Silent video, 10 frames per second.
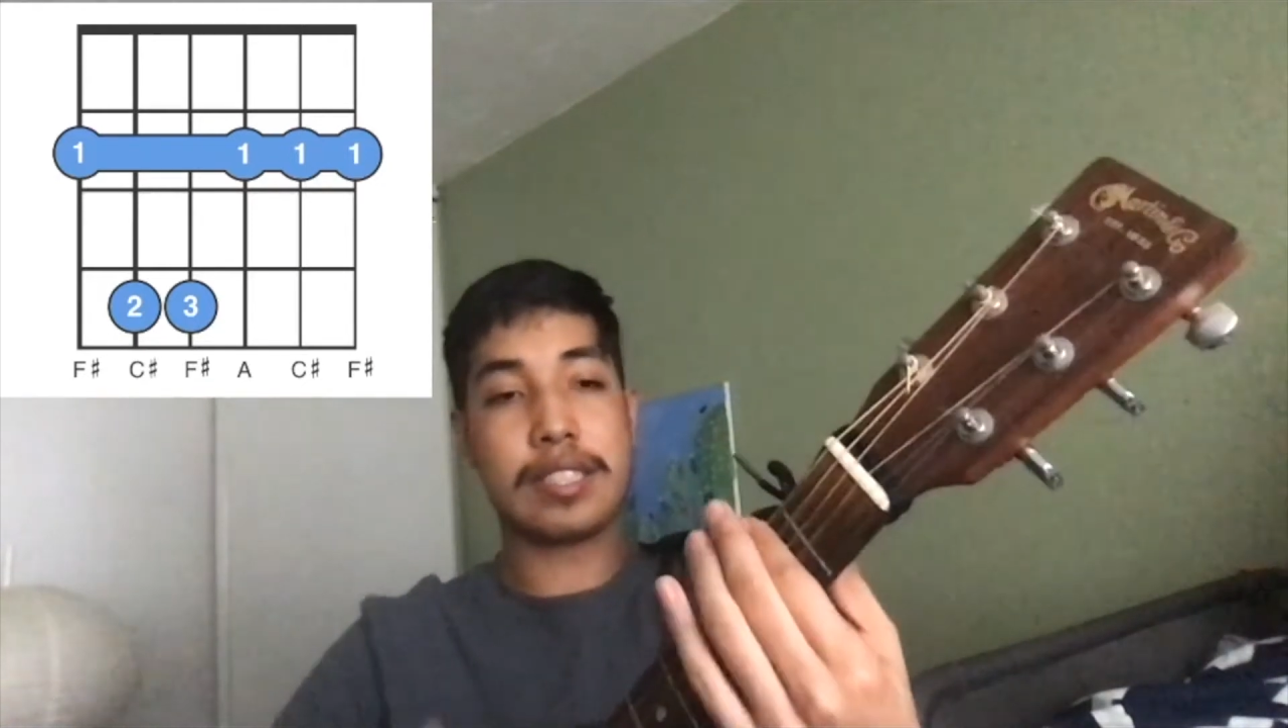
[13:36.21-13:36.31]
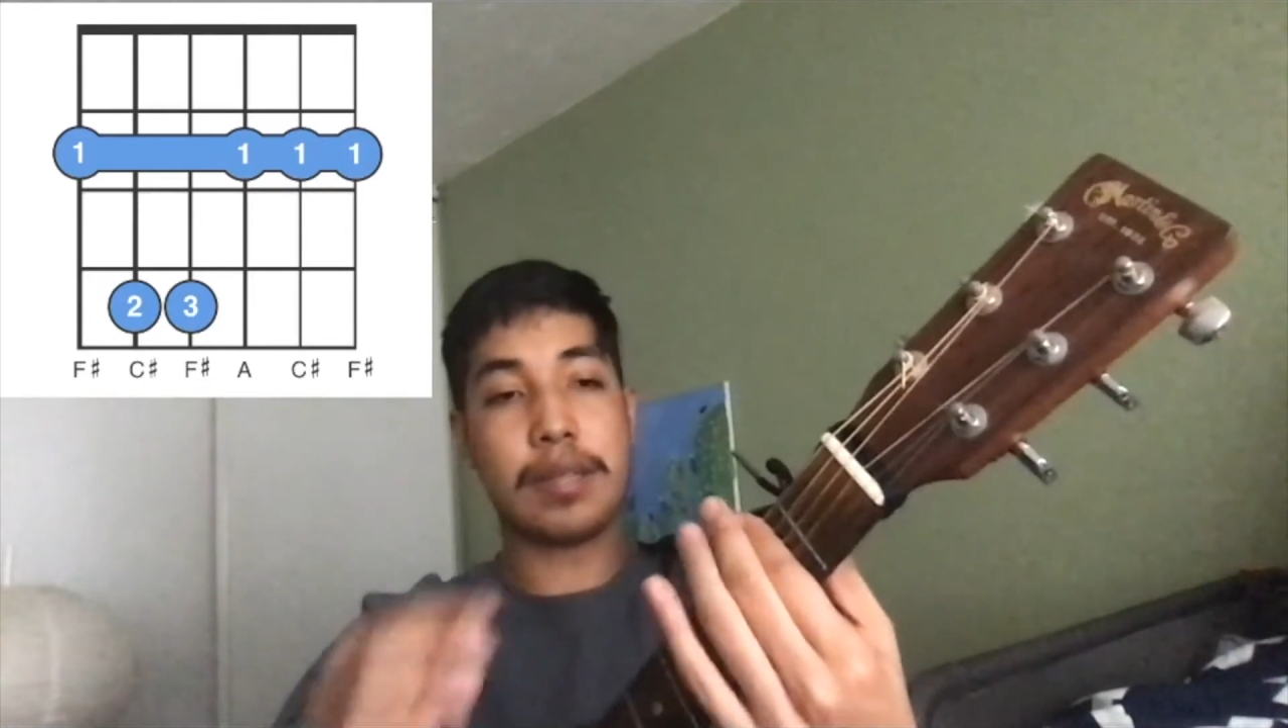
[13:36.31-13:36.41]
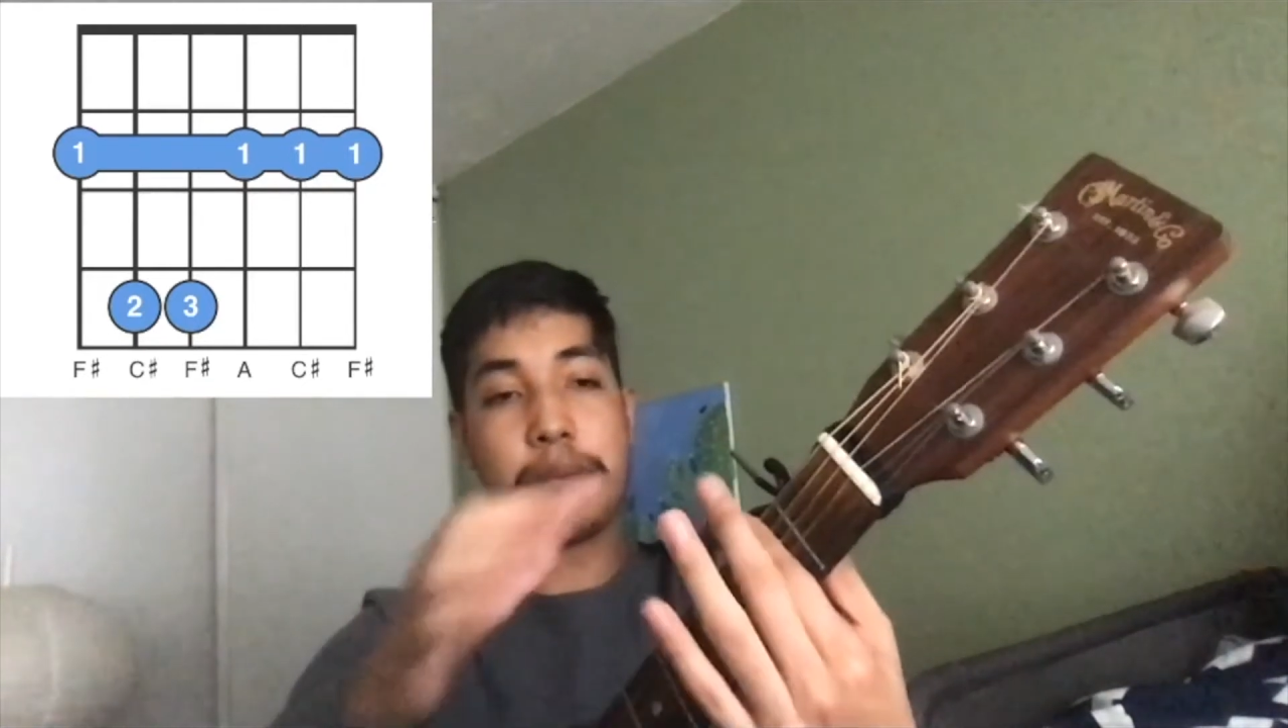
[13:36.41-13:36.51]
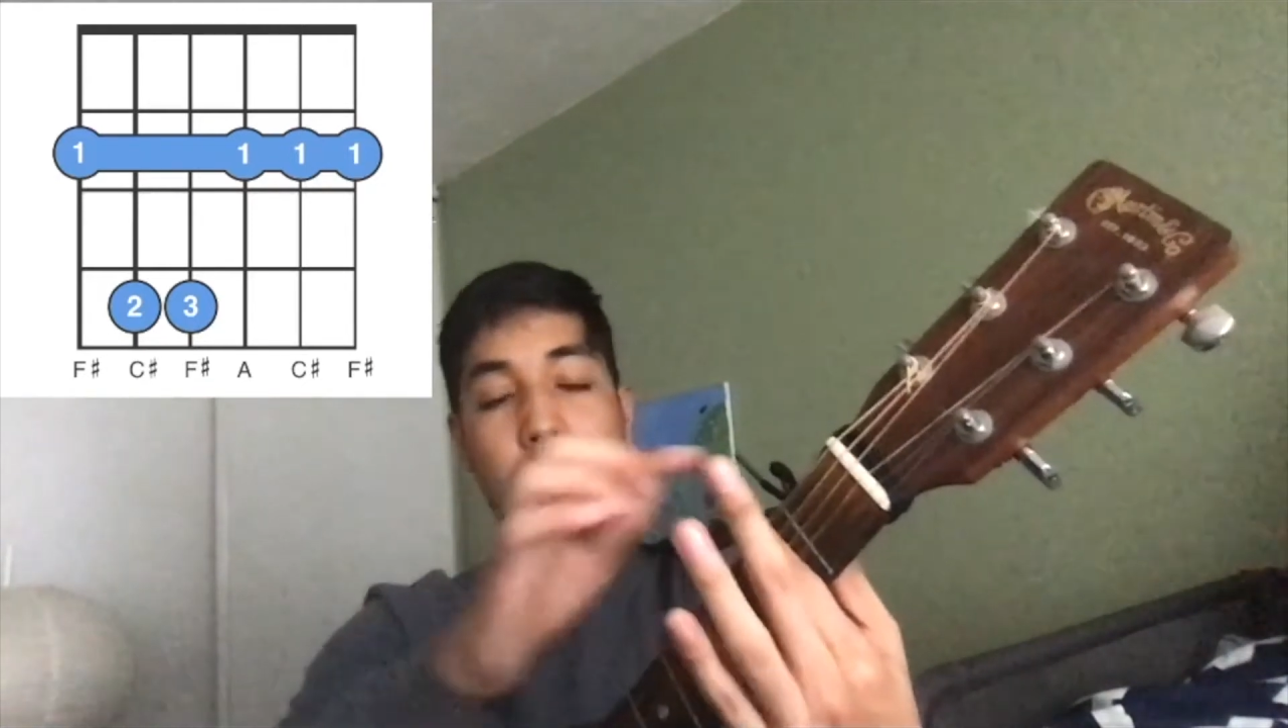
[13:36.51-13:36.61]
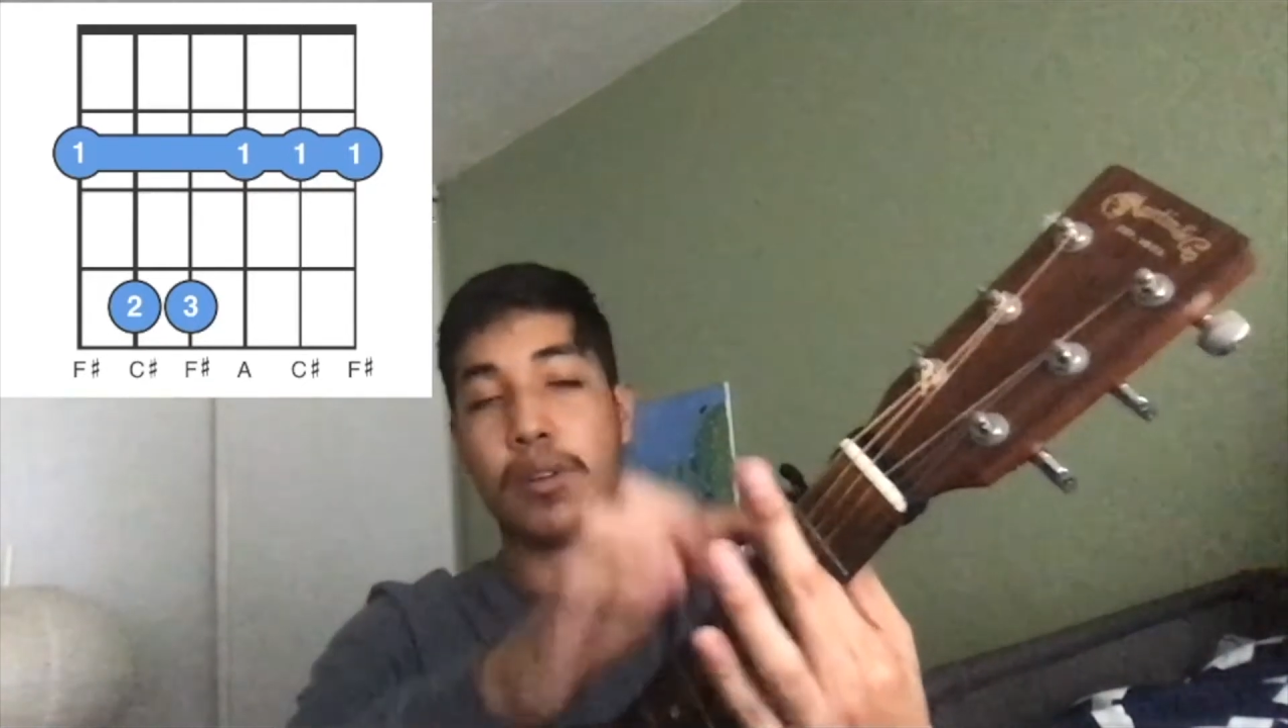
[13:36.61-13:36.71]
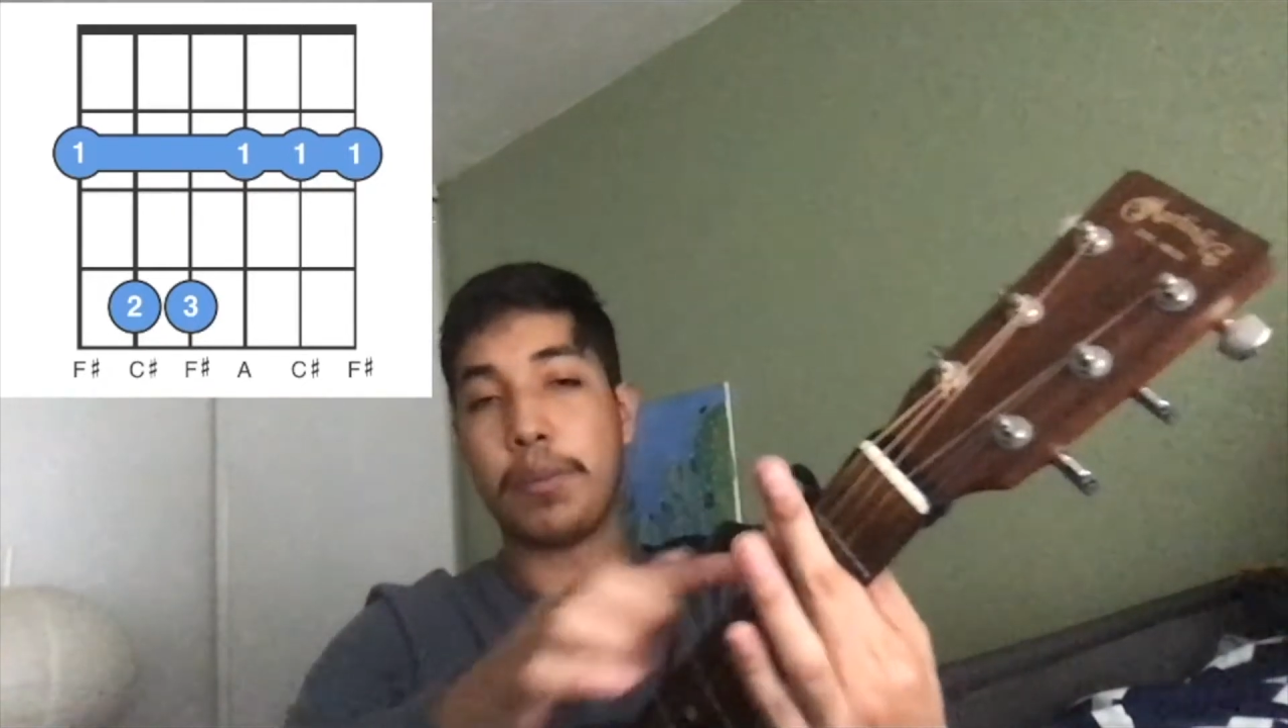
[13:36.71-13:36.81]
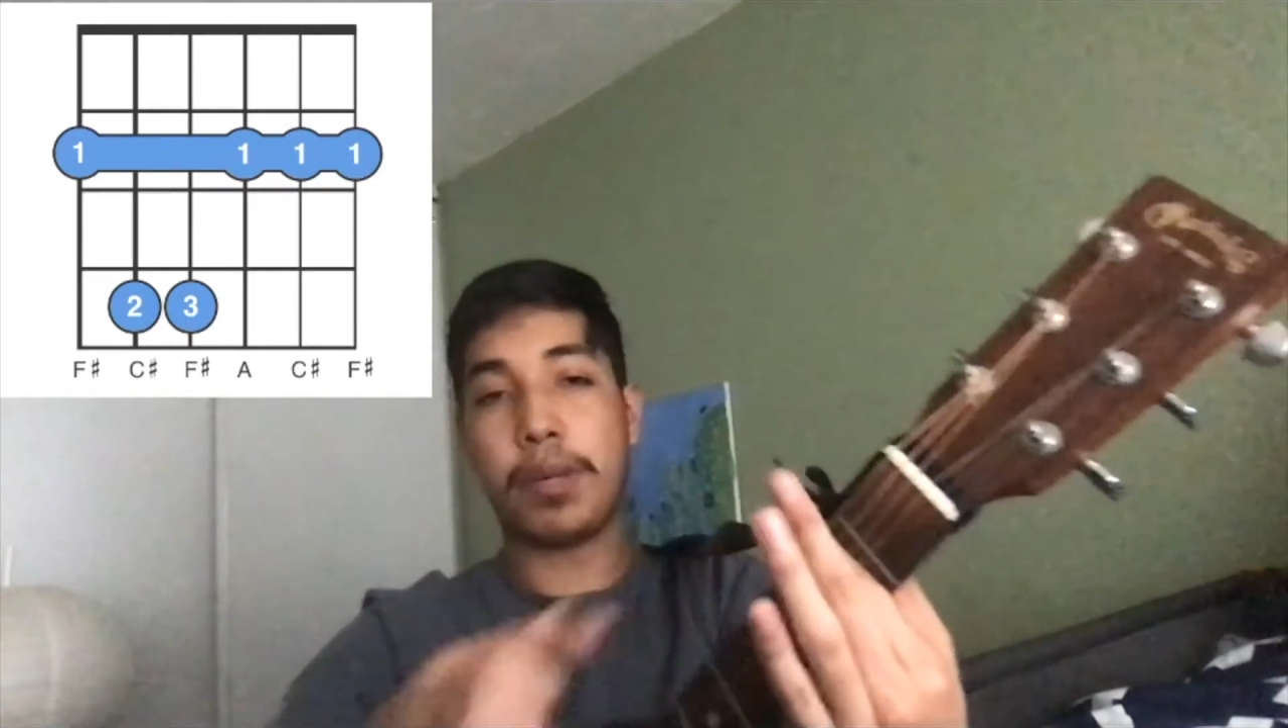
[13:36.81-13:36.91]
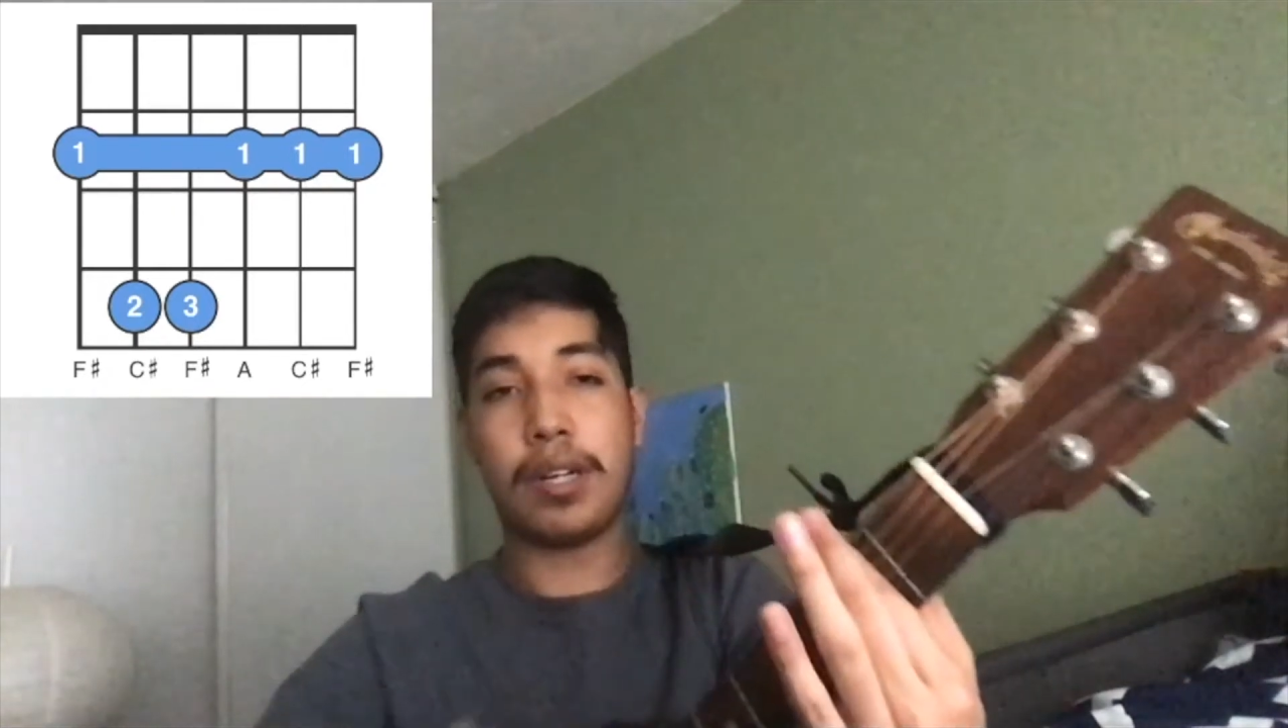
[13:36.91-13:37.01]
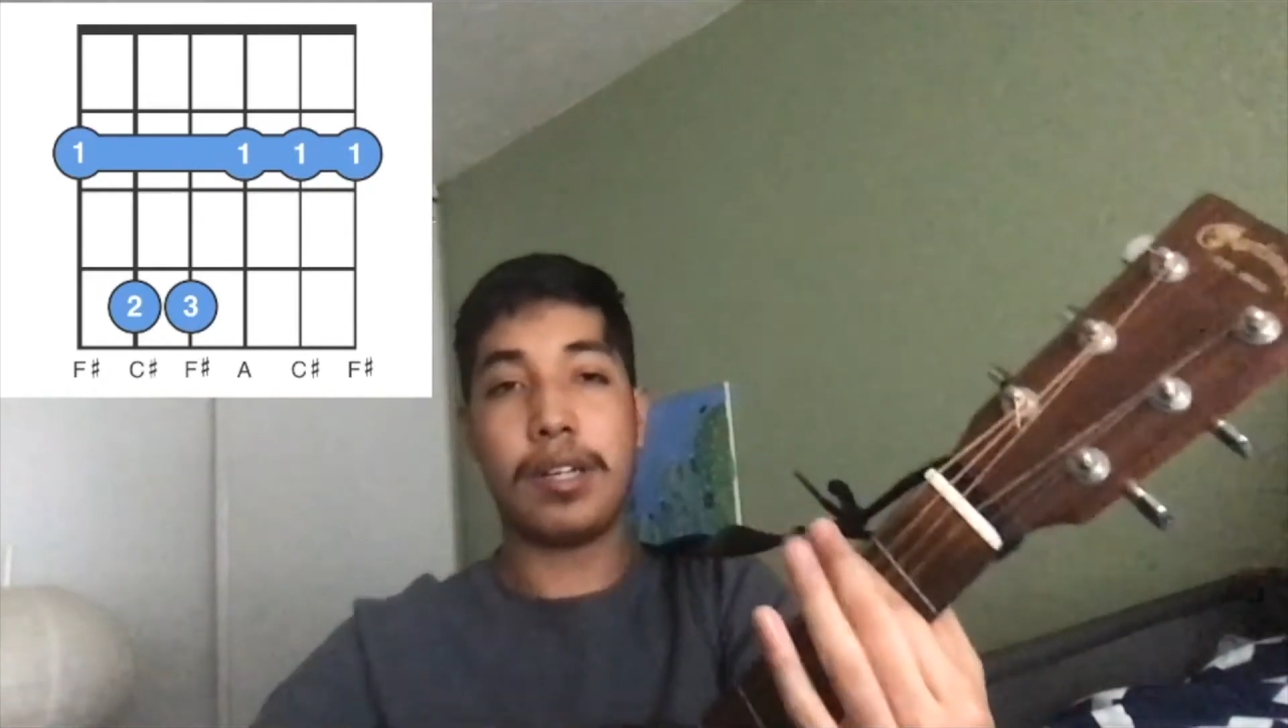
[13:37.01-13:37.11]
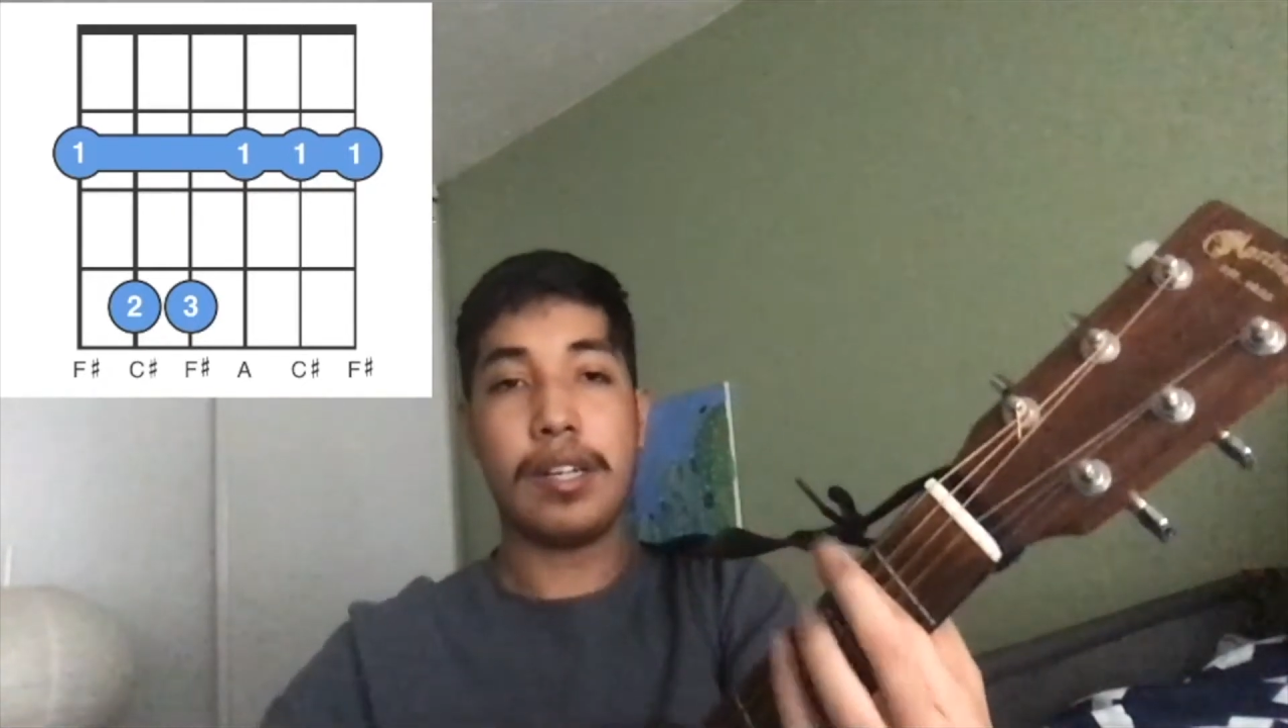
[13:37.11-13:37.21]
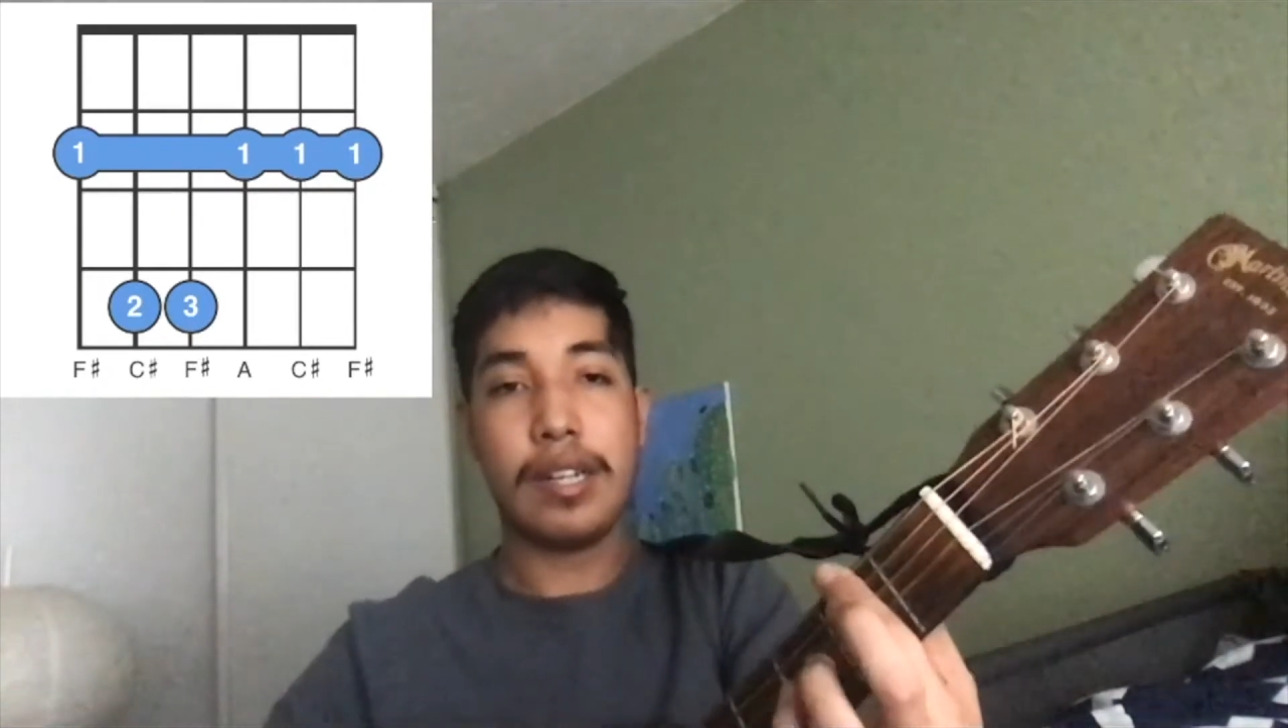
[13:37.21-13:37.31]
gotta be a whole bar.